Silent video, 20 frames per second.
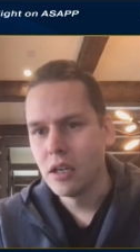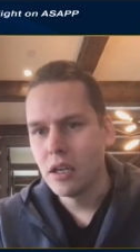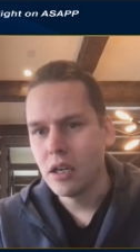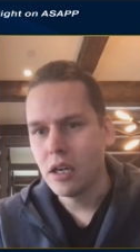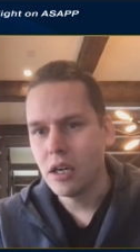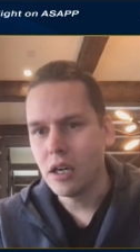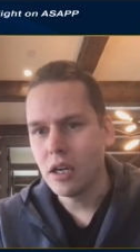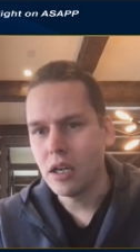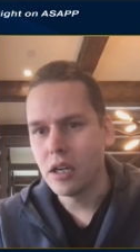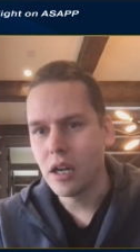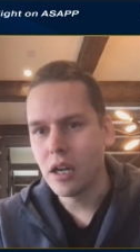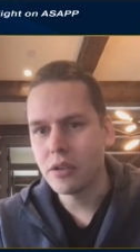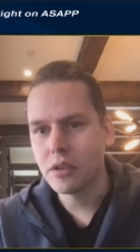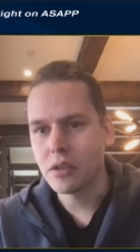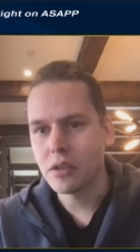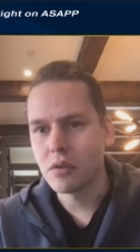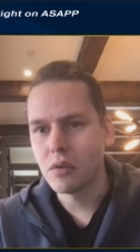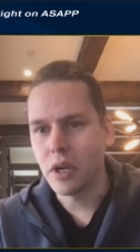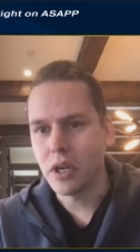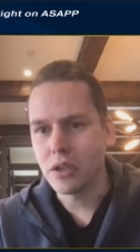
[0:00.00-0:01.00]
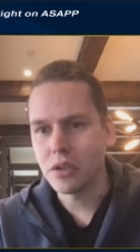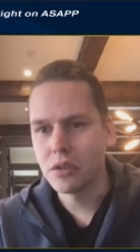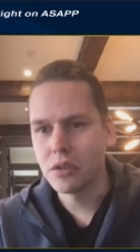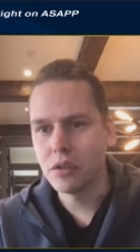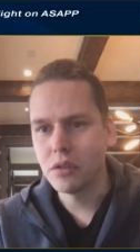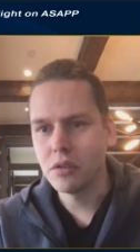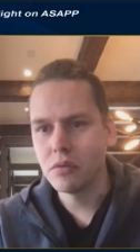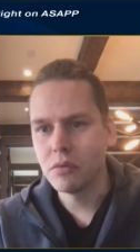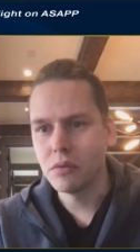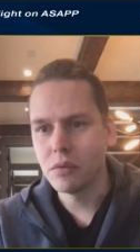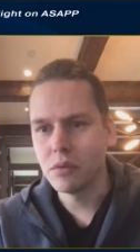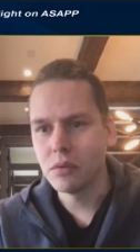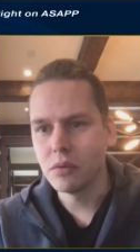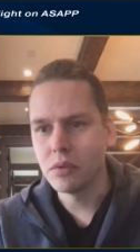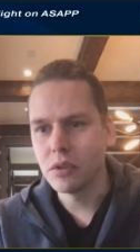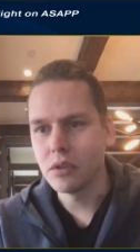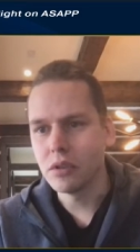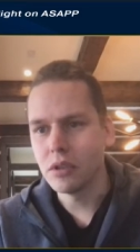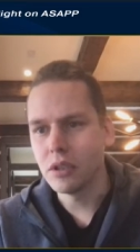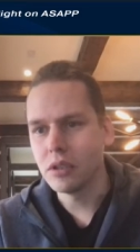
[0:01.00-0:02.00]
another question,
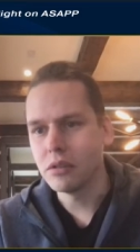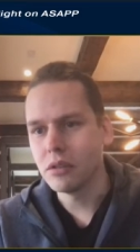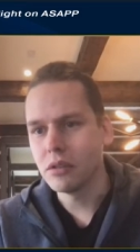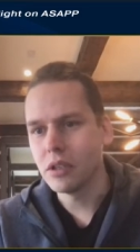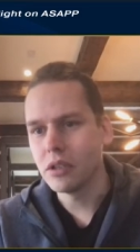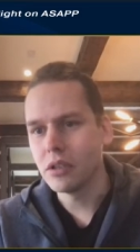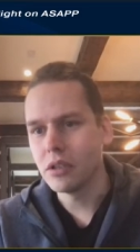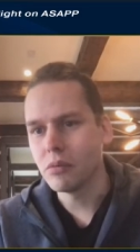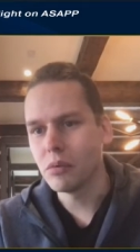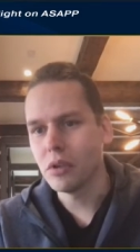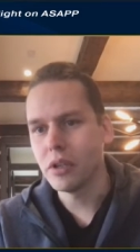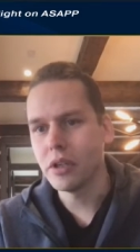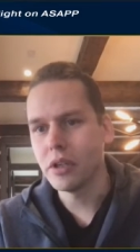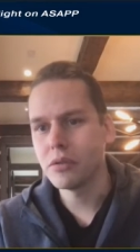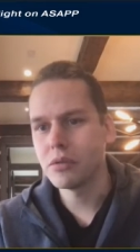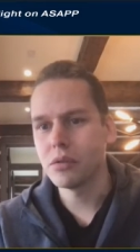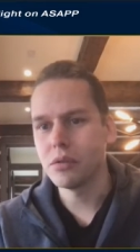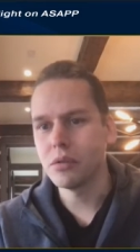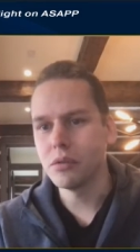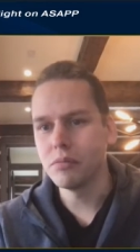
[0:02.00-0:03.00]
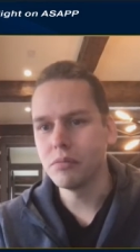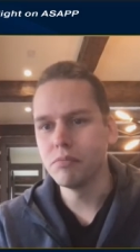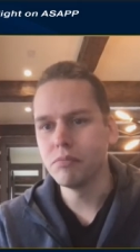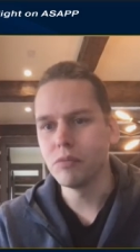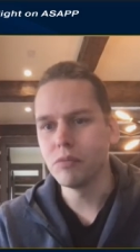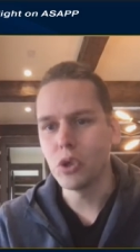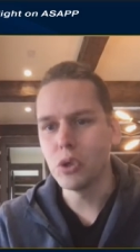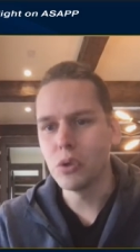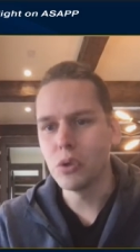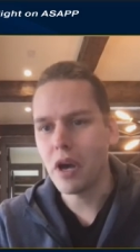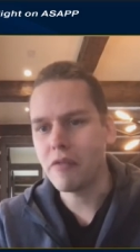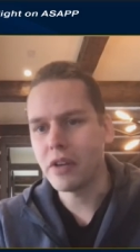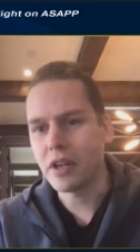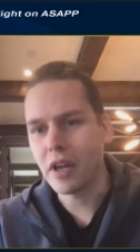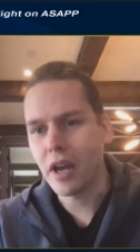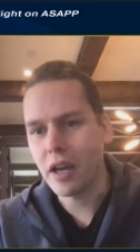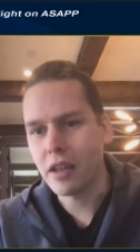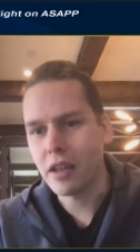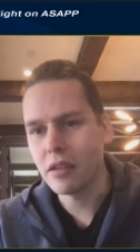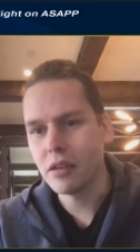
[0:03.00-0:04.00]
and it relates to you having
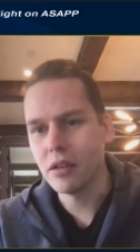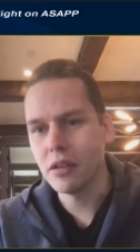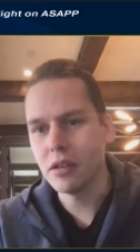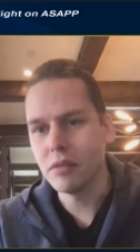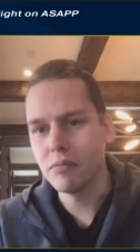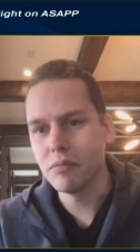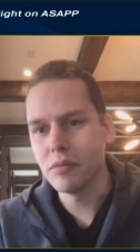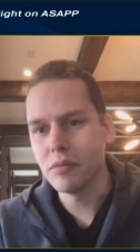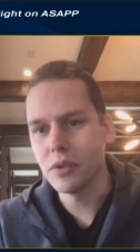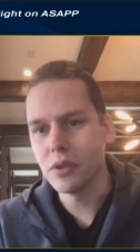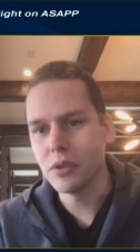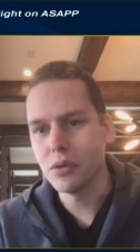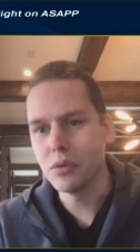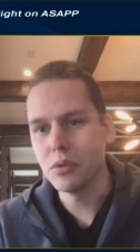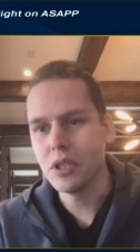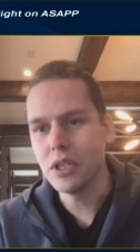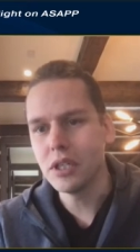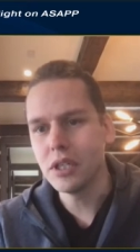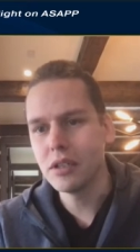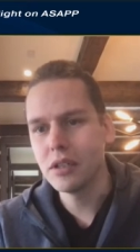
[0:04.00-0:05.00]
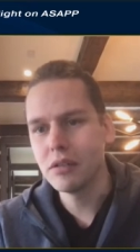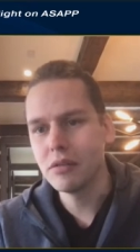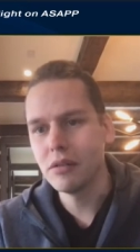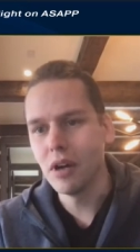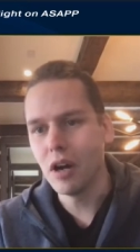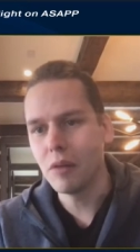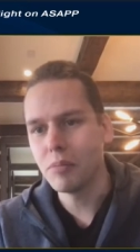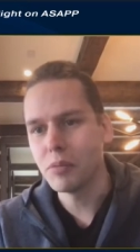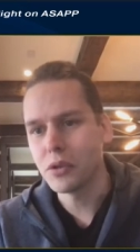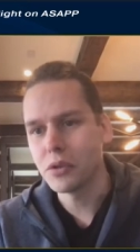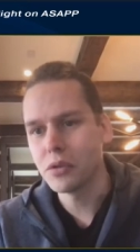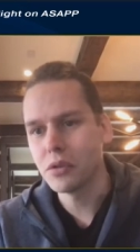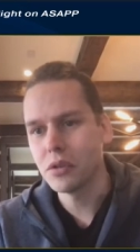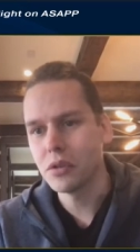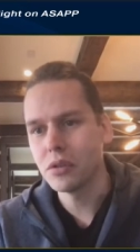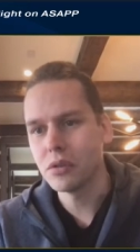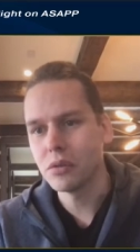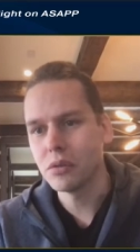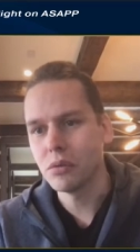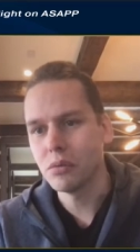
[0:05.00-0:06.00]
had the unique
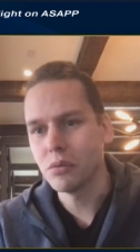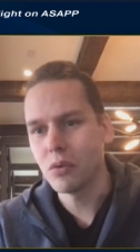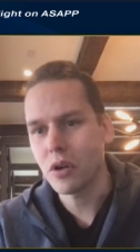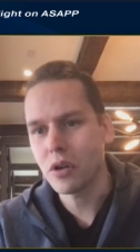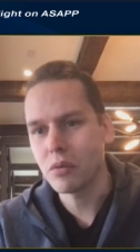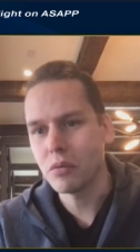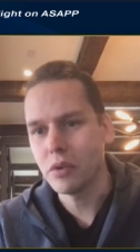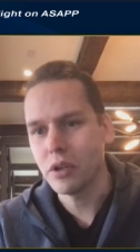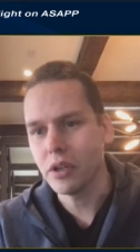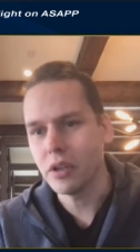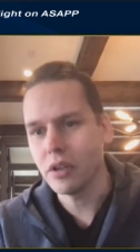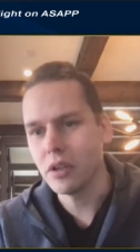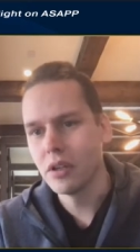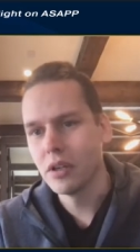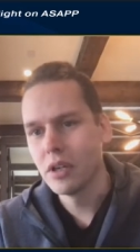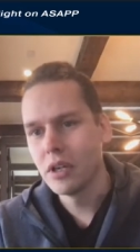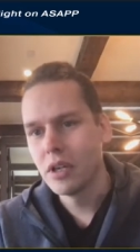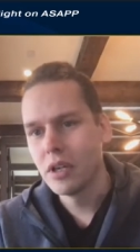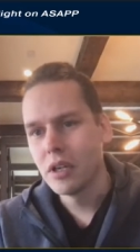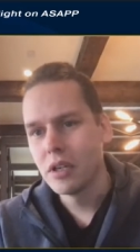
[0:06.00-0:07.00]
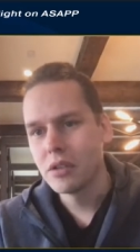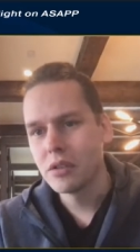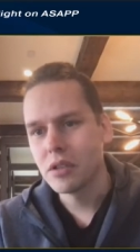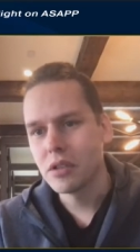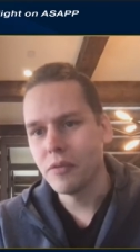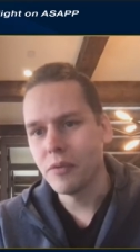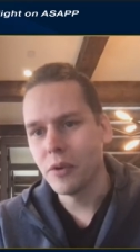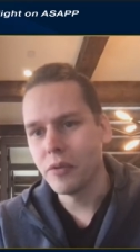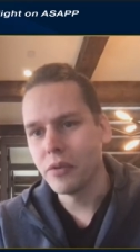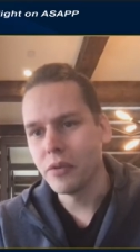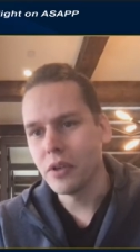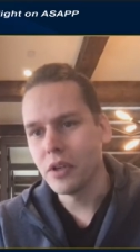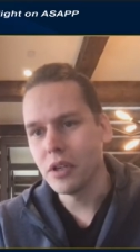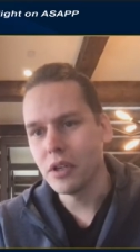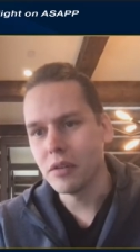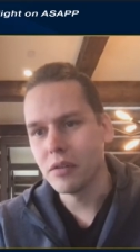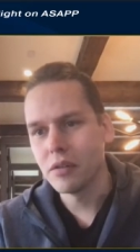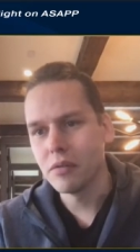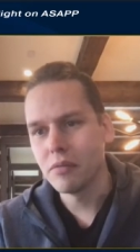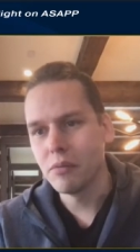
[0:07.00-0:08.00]
opportunity to work with some of
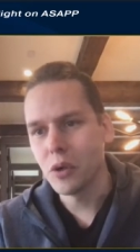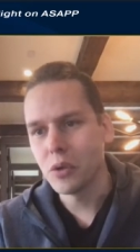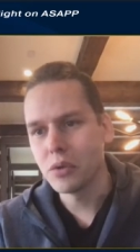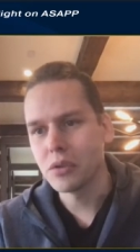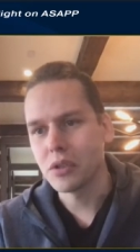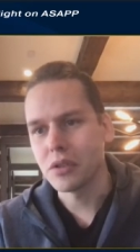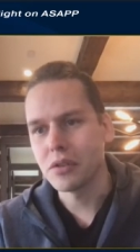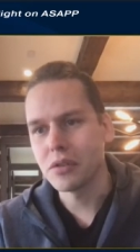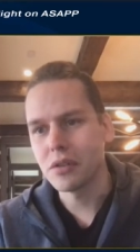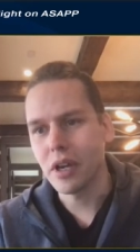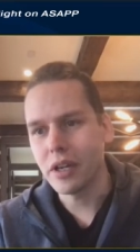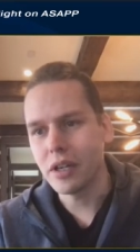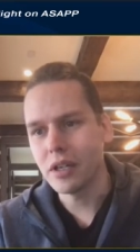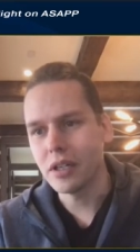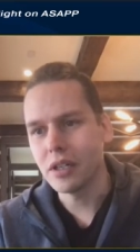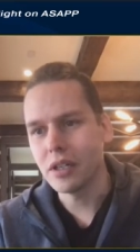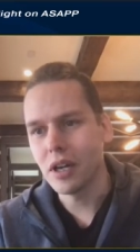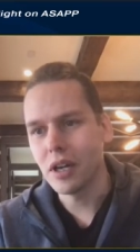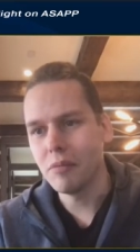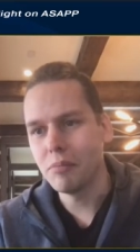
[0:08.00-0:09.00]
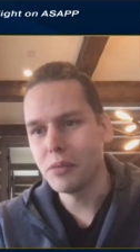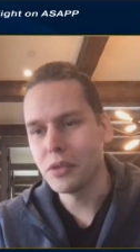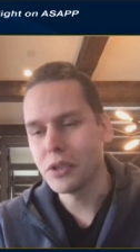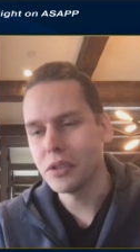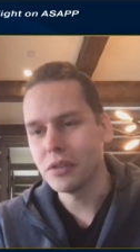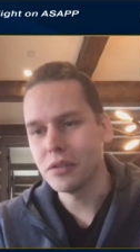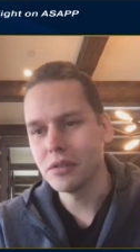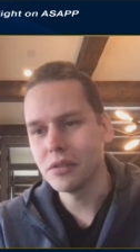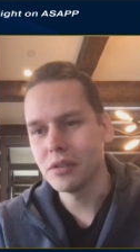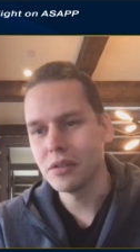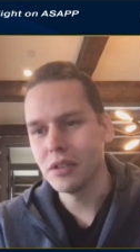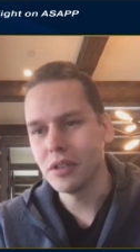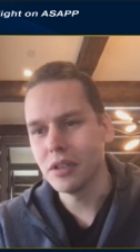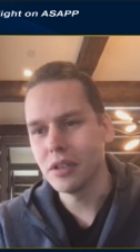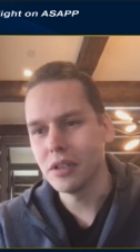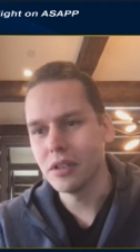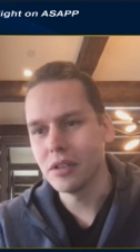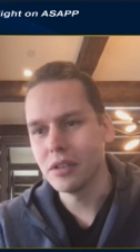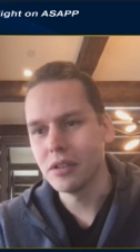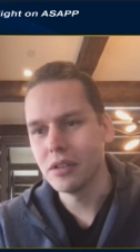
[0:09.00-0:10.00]
the most exciting companies,
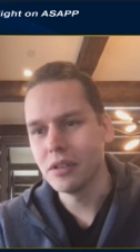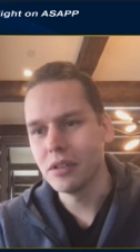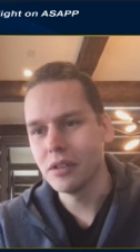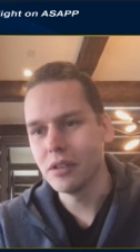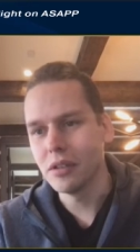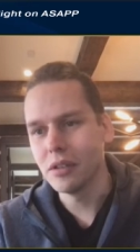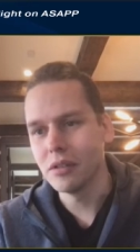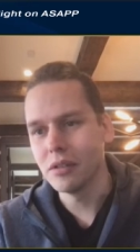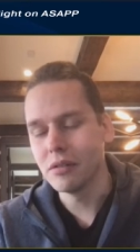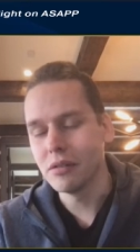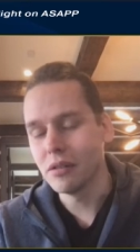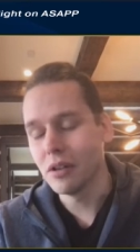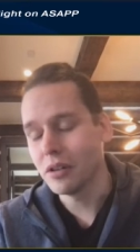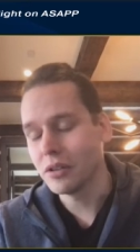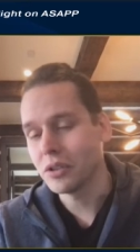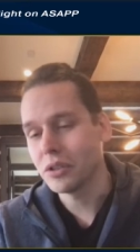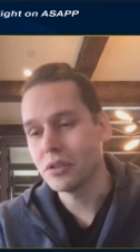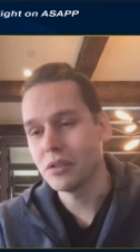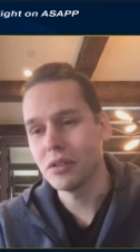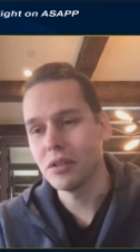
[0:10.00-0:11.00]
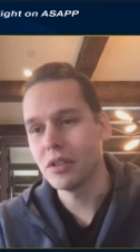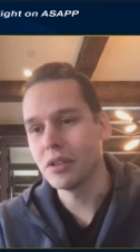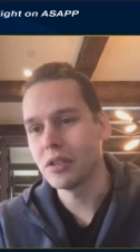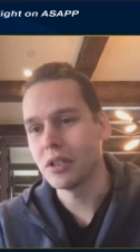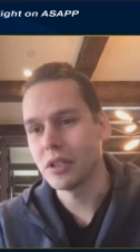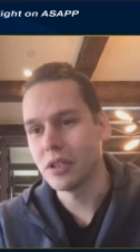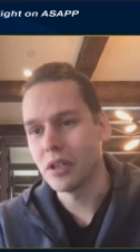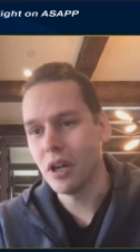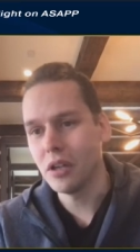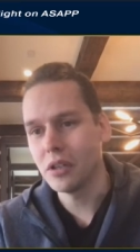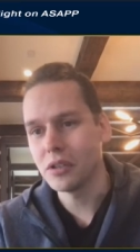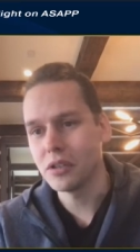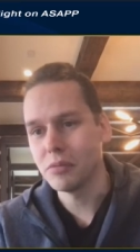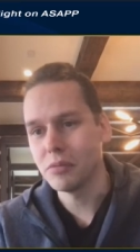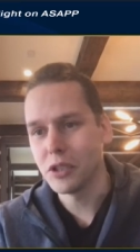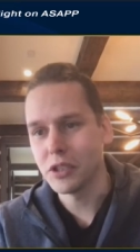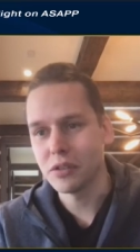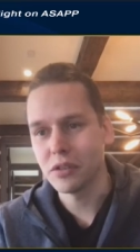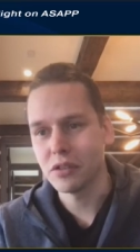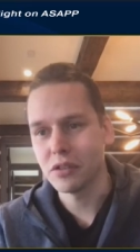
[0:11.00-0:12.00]
in not just in the technology
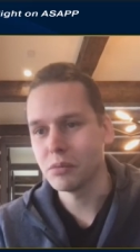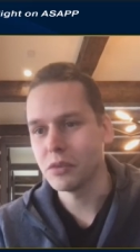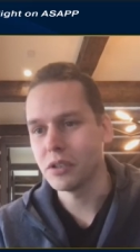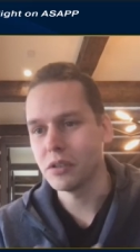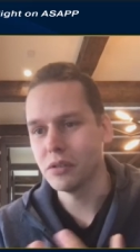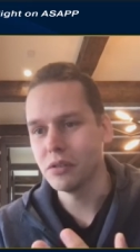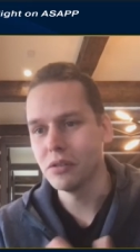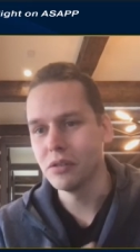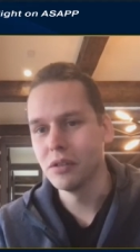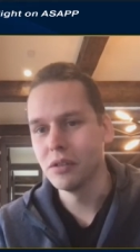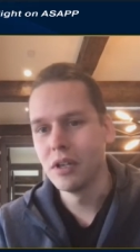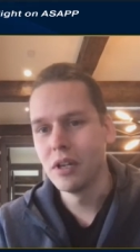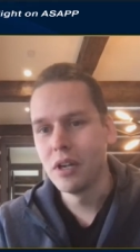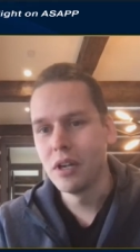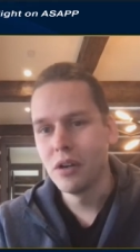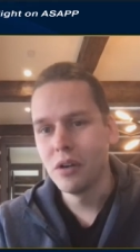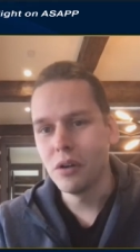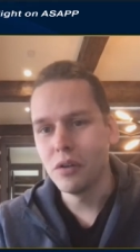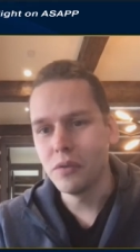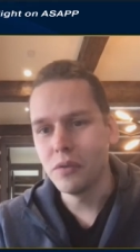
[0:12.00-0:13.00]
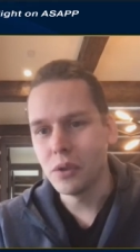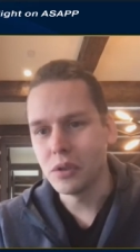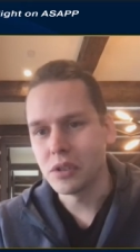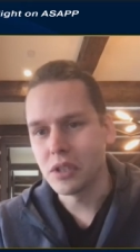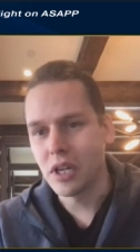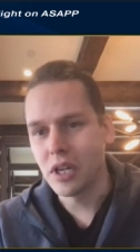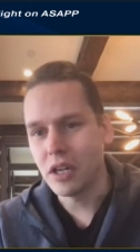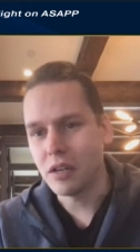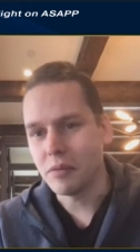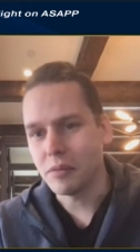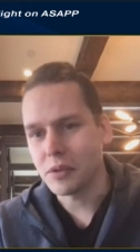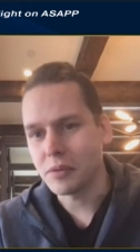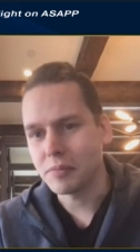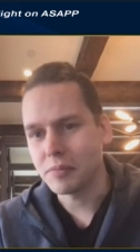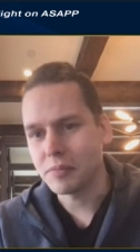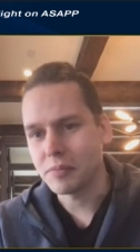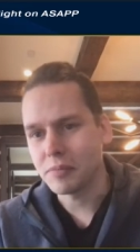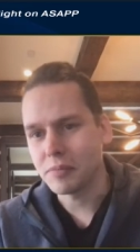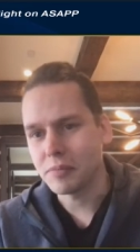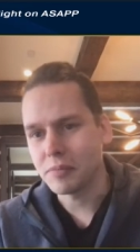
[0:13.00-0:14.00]
business, but of all times.
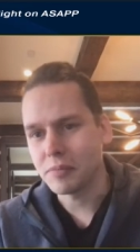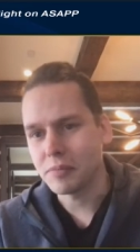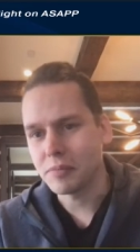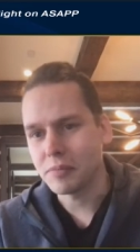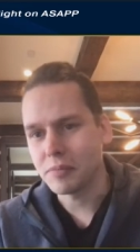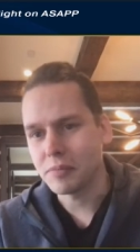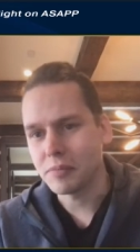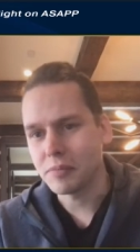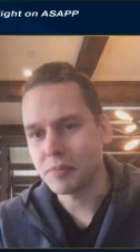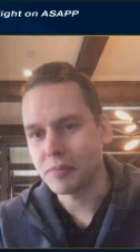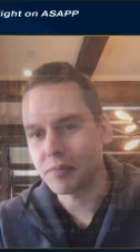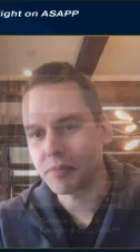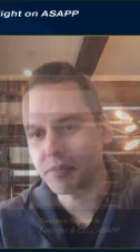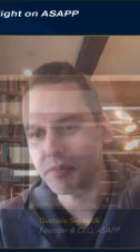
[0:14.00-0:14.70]
And